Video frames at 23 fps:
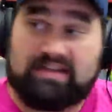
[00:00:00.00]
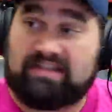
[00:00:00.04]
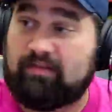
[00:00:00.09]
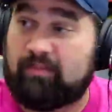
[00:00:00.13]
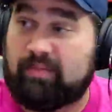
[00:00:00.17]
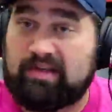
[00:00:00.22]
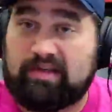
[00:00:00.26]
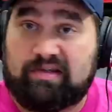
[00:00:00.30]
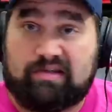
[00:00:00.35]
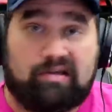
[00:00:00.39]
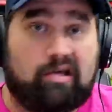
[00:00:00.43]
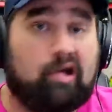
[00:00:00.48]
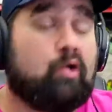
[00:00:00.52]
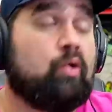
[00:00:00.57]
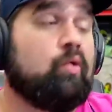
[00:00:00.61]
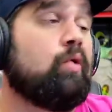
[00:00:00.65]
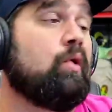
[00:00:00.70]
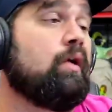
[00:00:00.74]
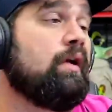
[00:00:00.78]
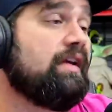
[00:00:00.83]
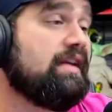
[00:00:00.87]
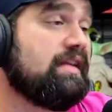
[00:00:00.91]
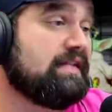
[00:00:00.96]
of us have been
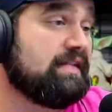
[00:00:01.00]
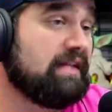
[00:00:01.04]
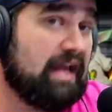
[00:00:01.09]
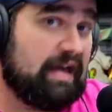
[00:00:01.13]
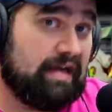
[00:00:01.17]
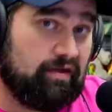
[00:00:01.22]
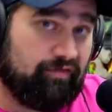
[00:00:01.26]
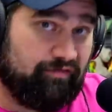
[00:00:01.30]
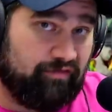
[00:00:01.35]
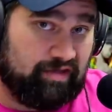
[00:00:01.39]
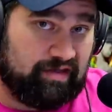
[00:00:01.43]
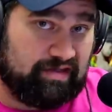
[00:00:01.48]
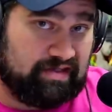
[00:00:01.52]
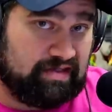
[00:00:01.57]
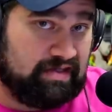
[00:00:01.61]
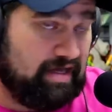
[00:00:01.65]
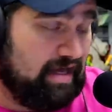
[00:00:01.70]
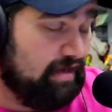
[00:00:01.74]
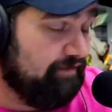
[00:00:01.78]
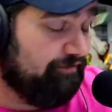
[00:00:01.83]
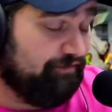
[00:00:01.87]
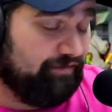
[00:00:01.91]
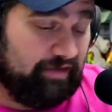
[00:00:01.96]
so excited for this
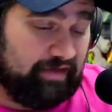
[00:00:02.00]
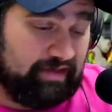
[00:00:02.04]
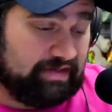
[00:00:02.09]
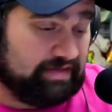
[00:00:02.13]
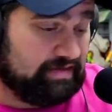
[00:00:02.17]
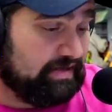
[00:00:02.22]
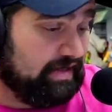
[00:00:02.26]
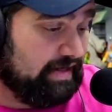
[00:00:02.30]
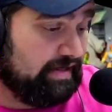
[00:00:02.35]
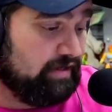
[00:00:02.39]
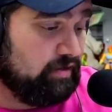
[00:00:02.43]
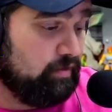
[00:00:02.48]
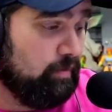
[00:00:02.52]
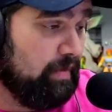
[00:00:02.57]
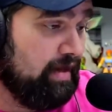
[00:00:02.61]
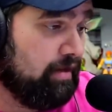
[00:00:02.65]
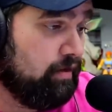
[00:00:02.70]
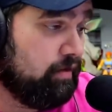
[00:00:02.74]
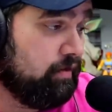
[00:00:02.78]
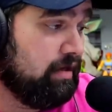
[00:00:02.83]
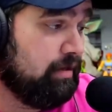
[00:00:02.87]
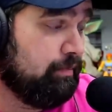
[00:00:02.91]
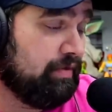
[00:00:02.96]
Netflix
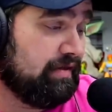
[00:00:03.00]
documentary,